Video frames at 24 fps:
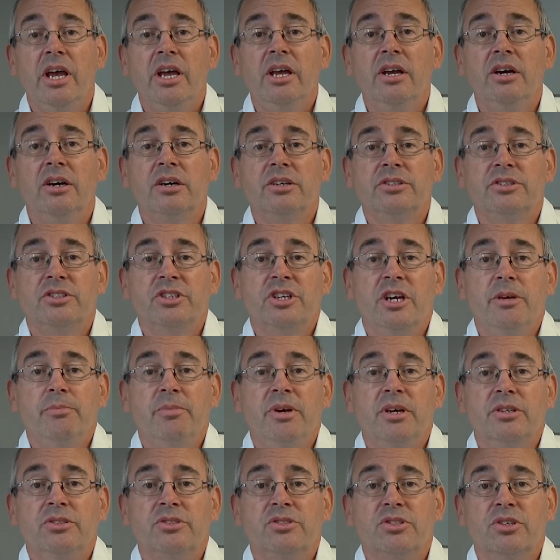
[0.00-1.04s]

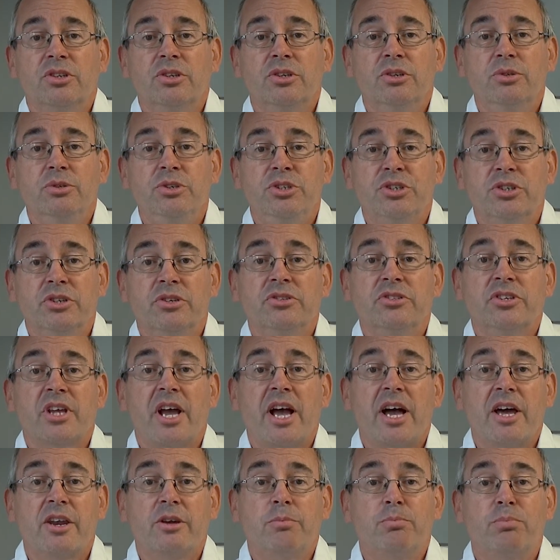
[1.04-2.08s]
ERTMS Solutions
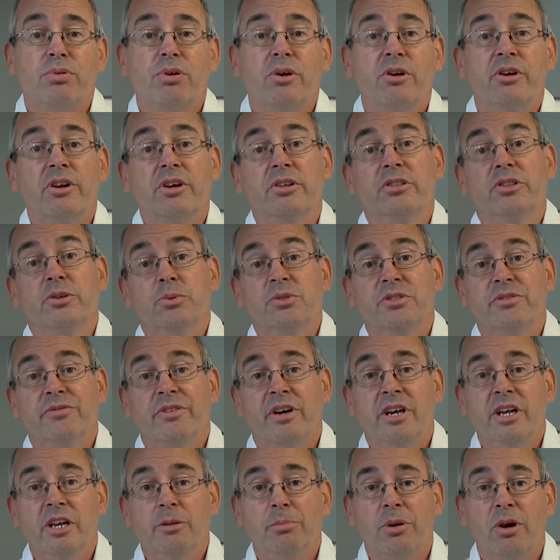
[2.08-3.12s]
had a product that was
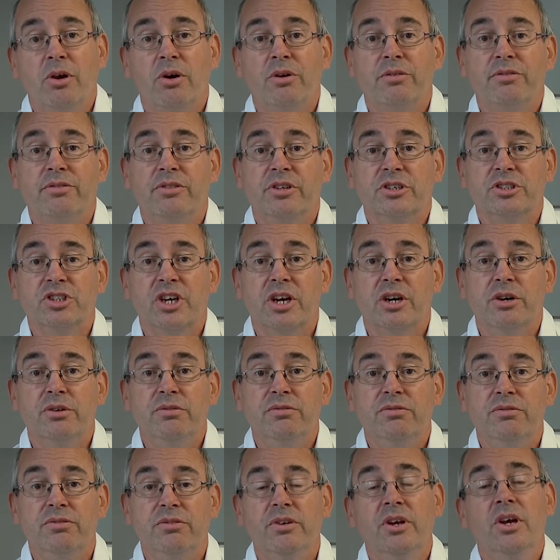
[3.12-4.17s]
available off the
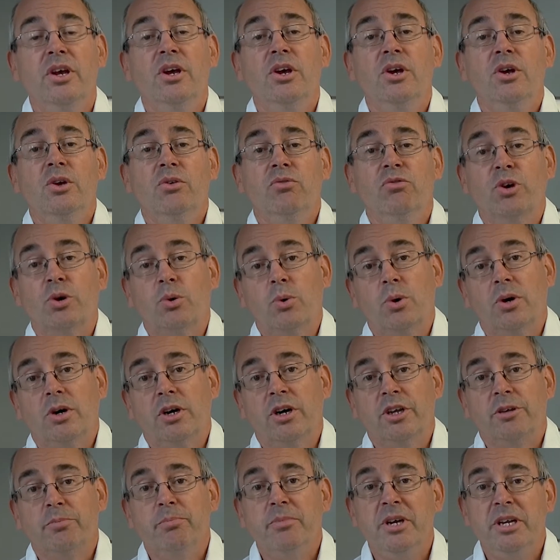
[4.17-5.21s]
shelf
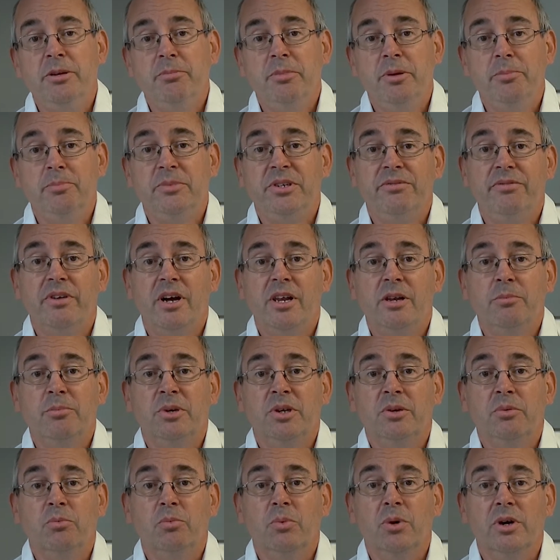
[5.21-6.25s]
required minimum
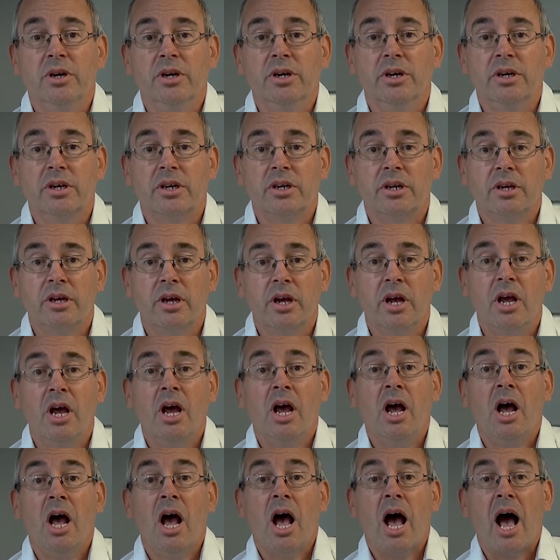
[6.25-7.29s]
development work
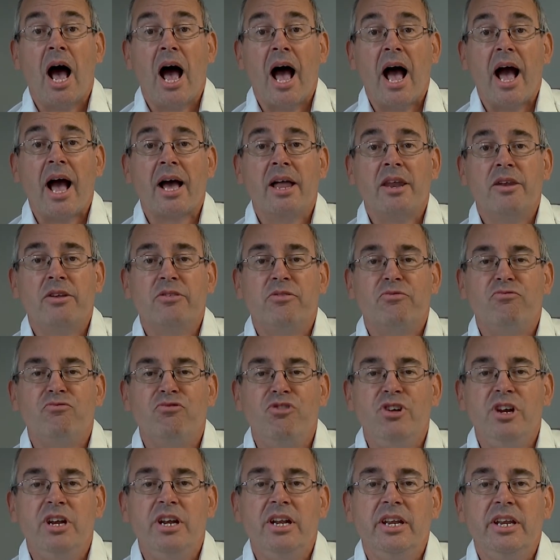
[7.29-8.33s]
and
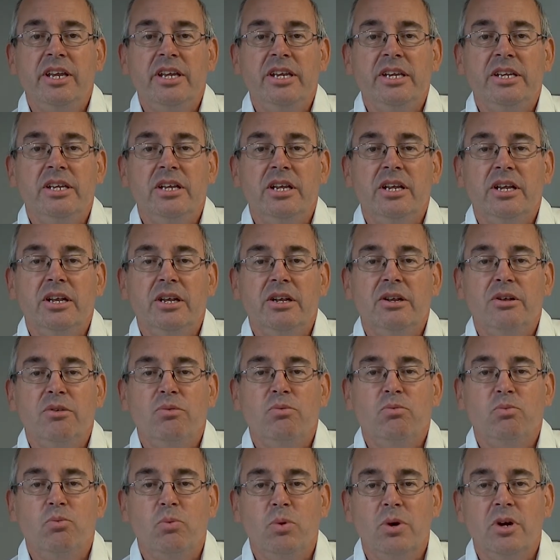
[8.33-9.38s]
really
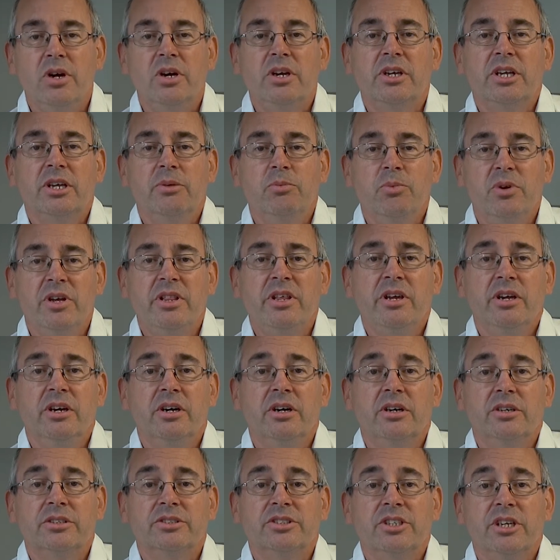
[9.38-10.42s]
working with the
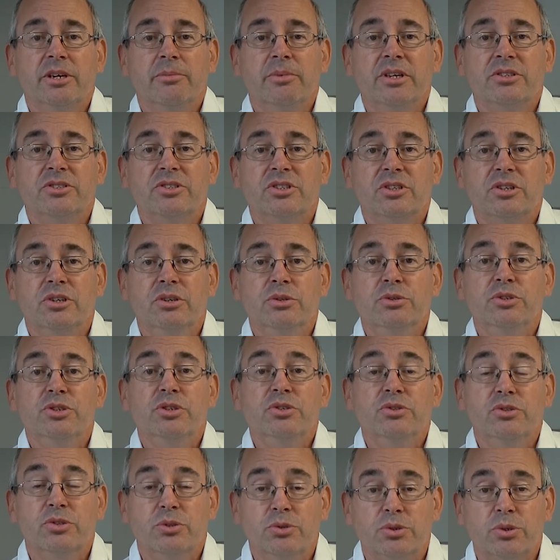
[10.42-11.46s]
ERTMS
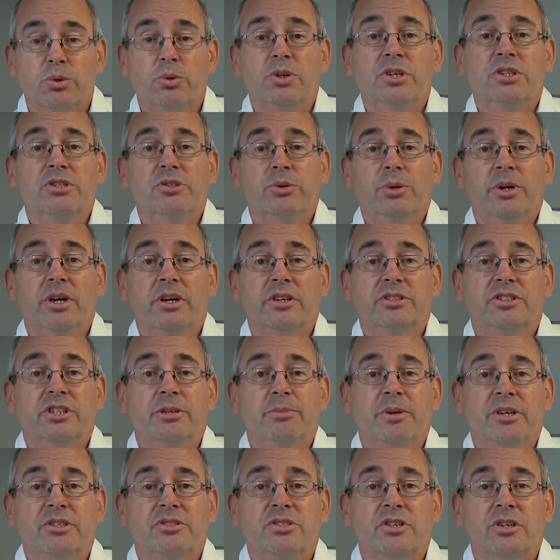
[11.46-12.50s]
solutions or talking to the
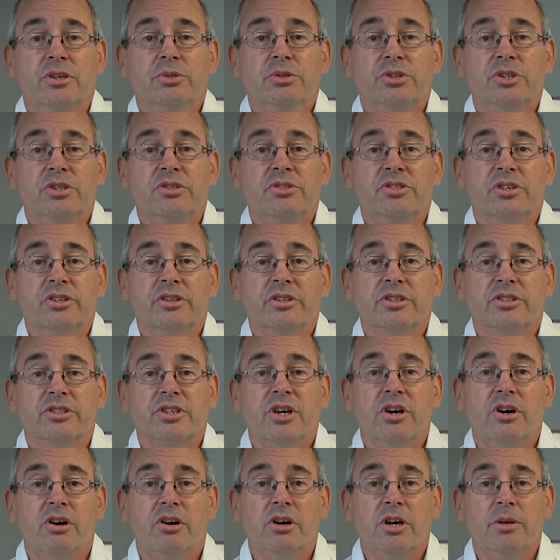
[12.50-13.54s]
ERTMS solutions at the
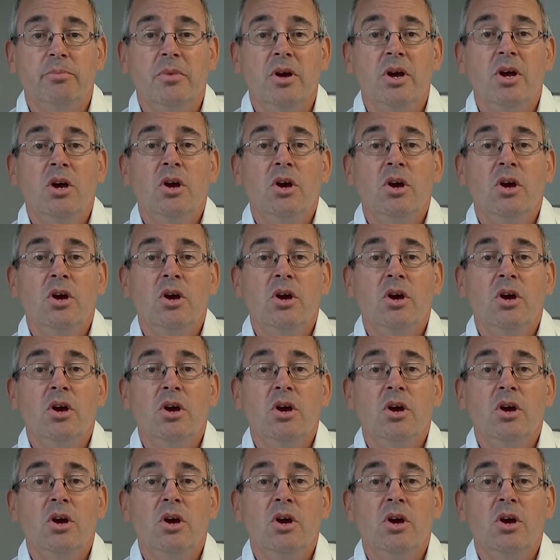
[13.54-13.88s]
time,